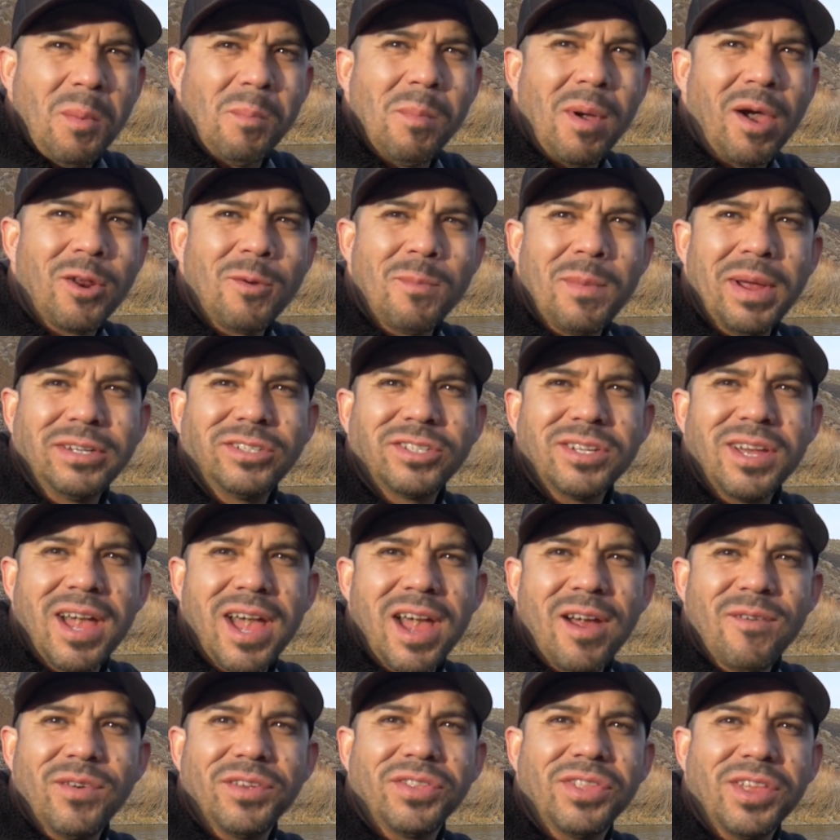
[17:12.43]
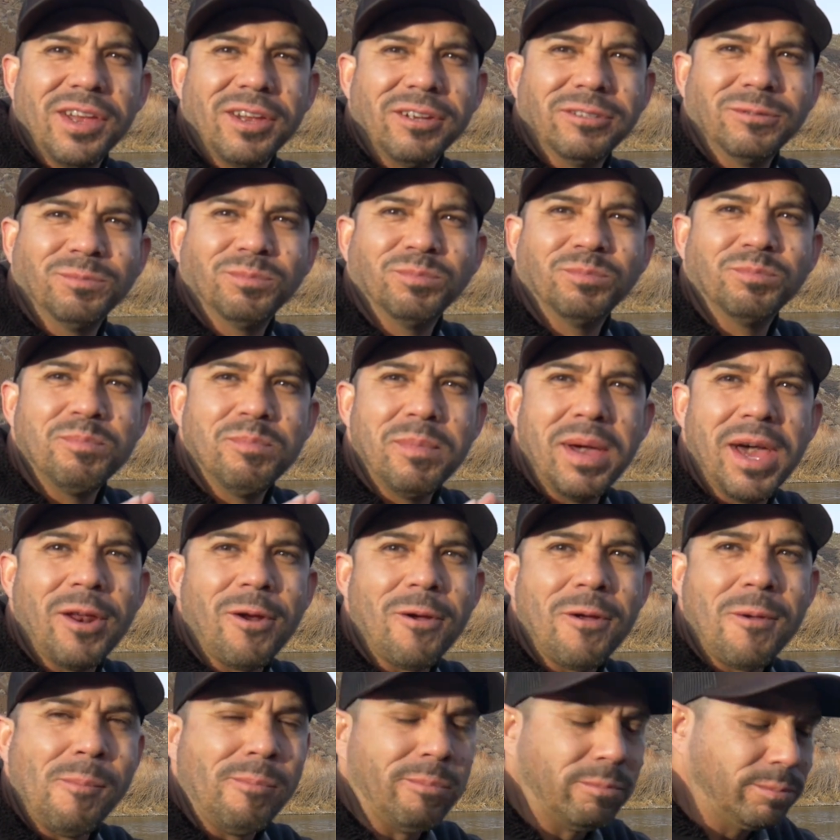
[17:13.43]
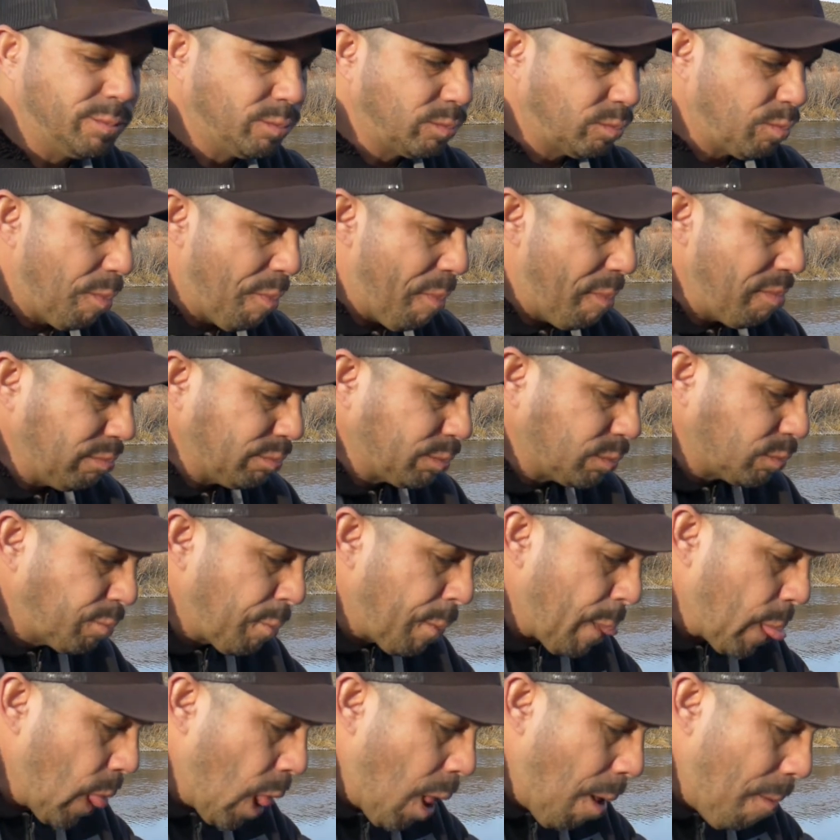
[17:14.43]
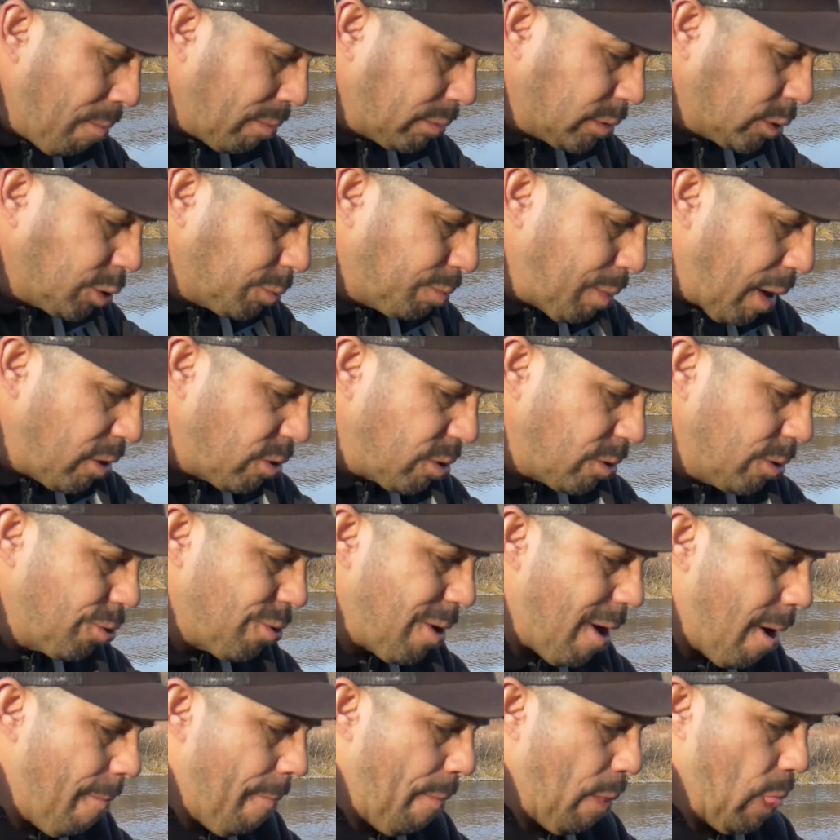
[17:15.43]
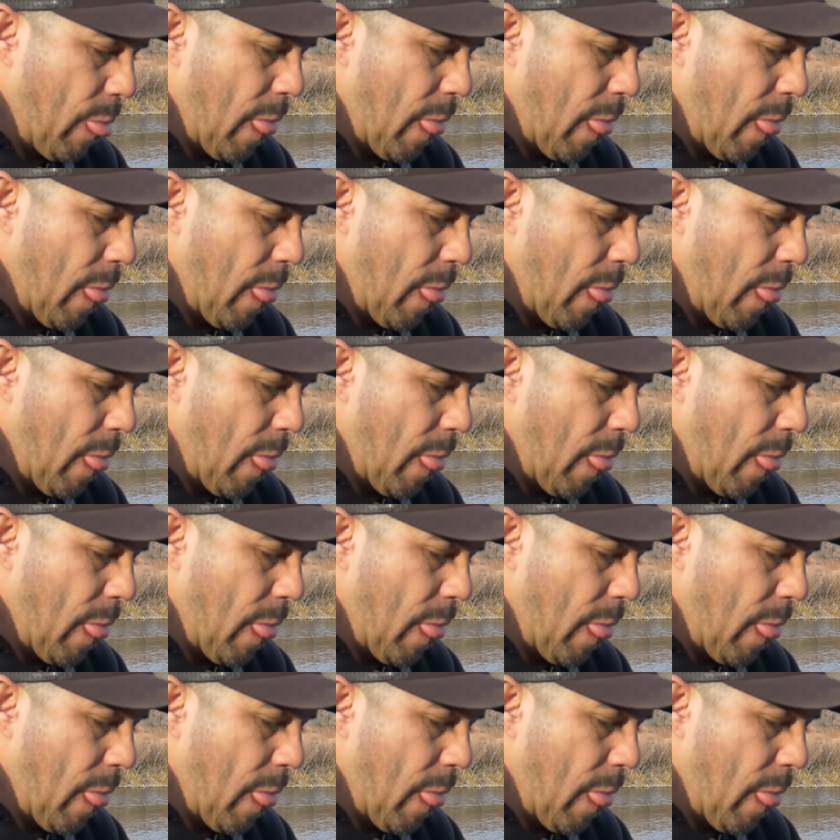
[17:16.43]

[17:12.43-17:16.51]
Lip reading: Butter makes everything better. Especially trout.